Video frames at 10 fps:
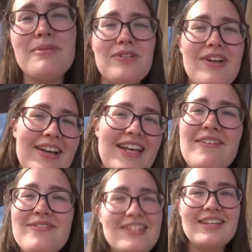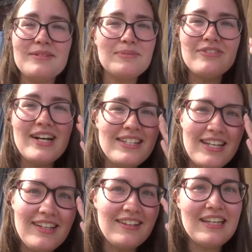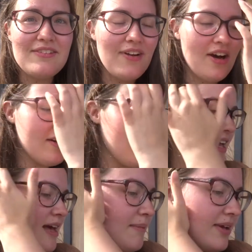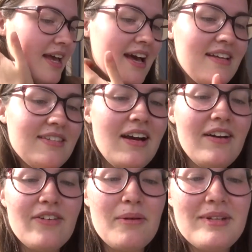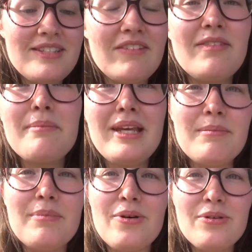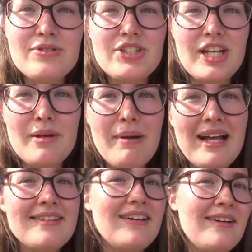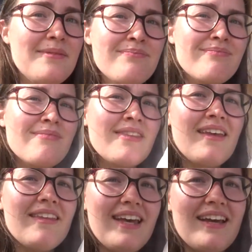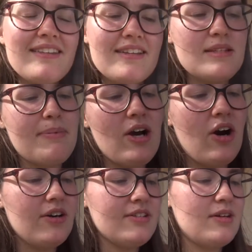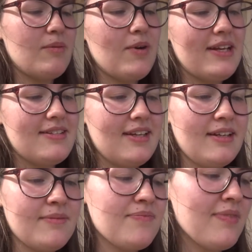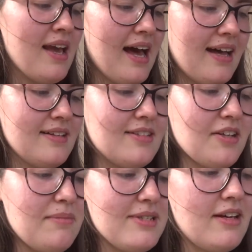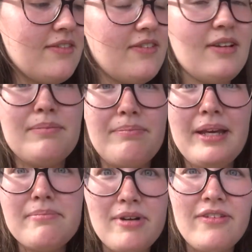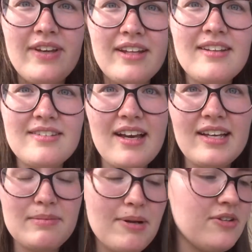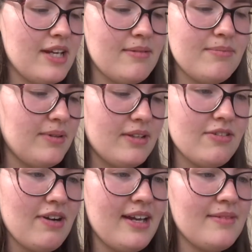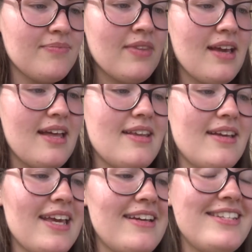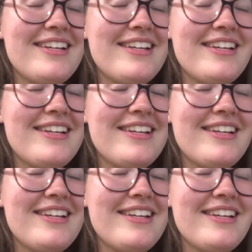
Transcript: all, like haven't seen them already, this vlog. But yes, I've got myself a meatball ciabatta thing that's a bit hot, so I'm waiting. And I got myself a big muffin that's like exploding, but it's great. And then Katie